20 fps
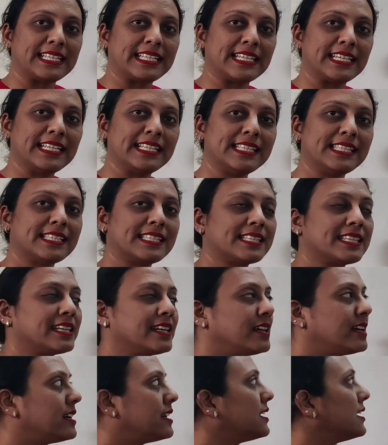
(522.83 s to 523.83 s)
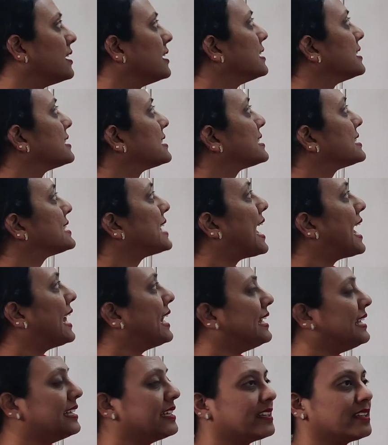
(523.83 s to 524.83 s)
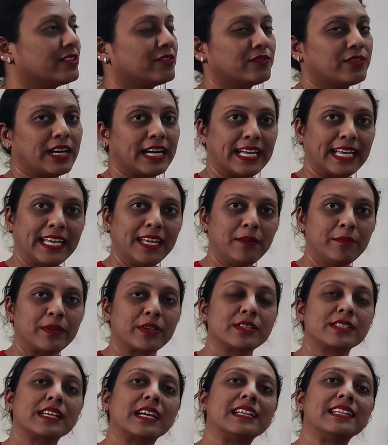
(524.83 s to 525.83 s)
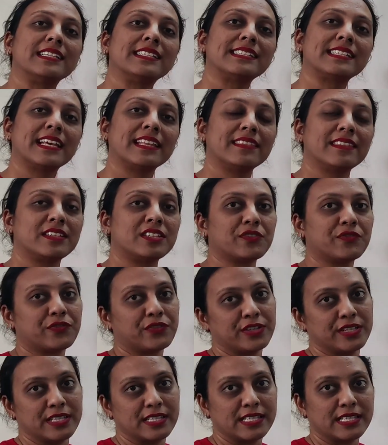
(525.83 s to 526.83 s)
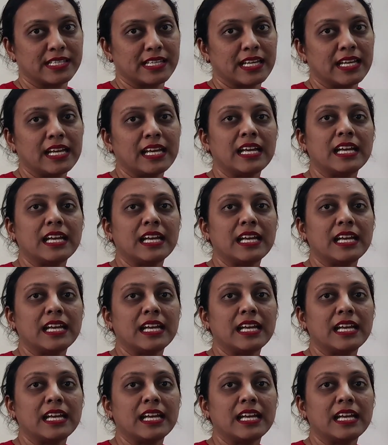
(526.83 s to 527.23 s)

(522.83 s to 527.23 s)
is stallion. Why? Because understand the difference.